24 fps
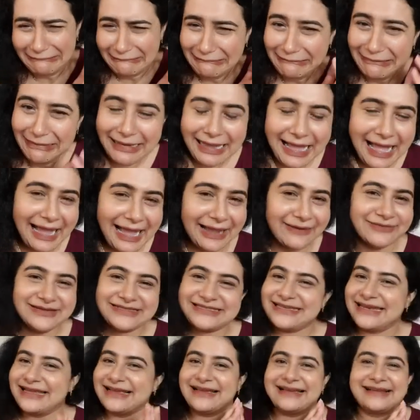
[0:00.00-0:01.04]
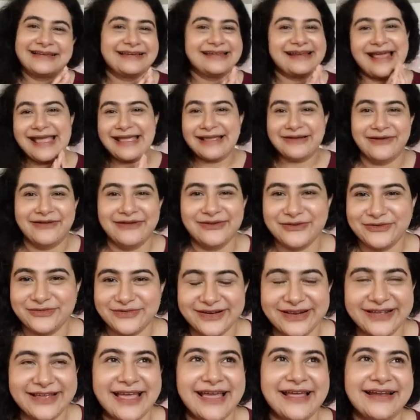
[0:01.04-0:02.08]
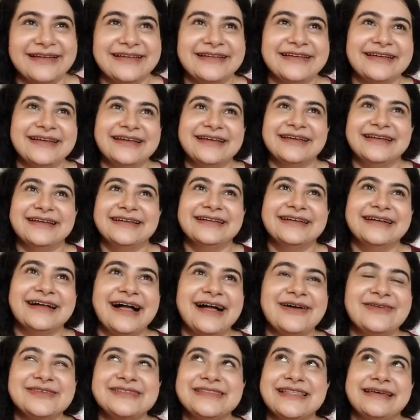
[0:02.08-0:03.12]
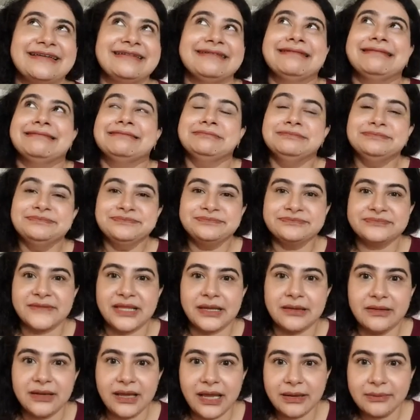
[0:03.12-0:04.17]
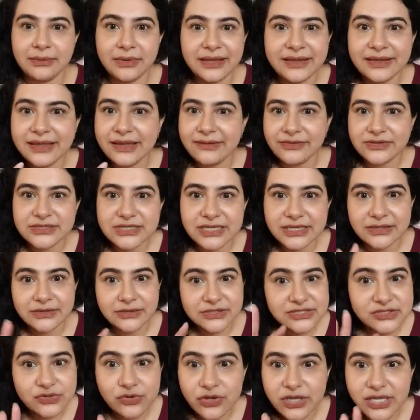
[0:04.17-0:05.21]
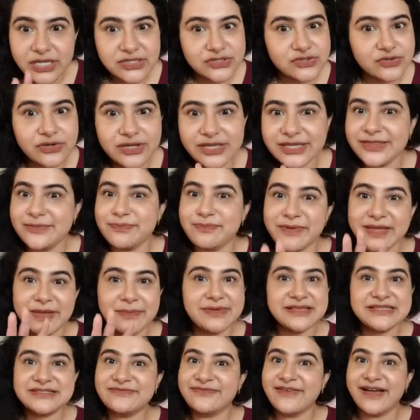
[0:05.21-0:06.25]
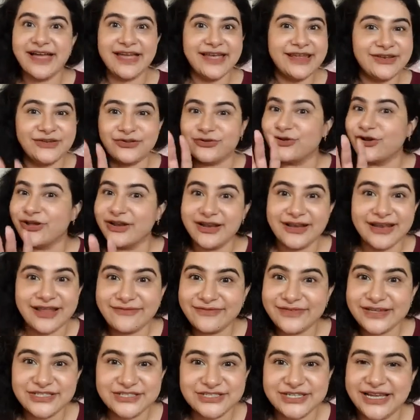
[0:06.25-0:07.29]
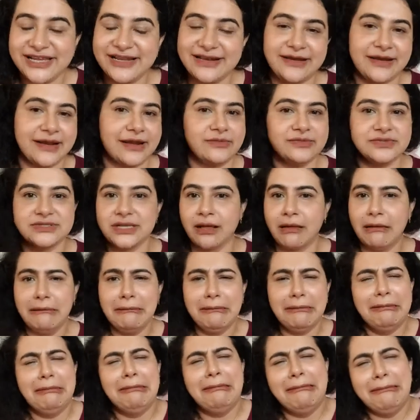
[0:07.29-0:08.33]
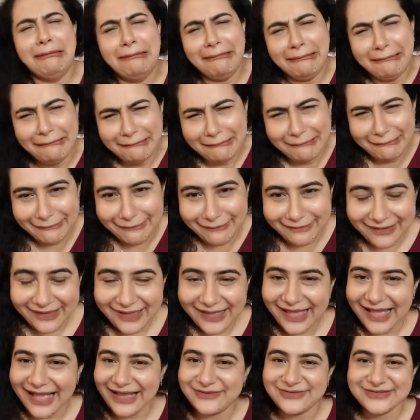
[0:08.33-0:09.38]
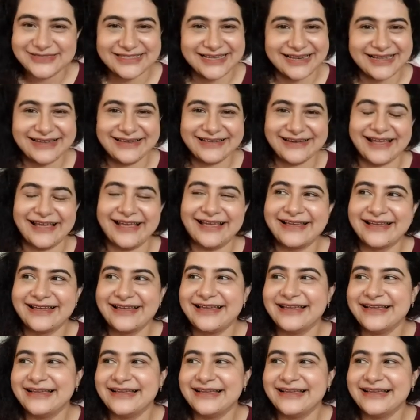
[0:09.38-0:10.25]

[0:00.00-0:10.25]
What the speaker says: I was like crying all over again. I was like, my mother was like, it's okay, the baby's fine, you got a lovely child. And I was like crying.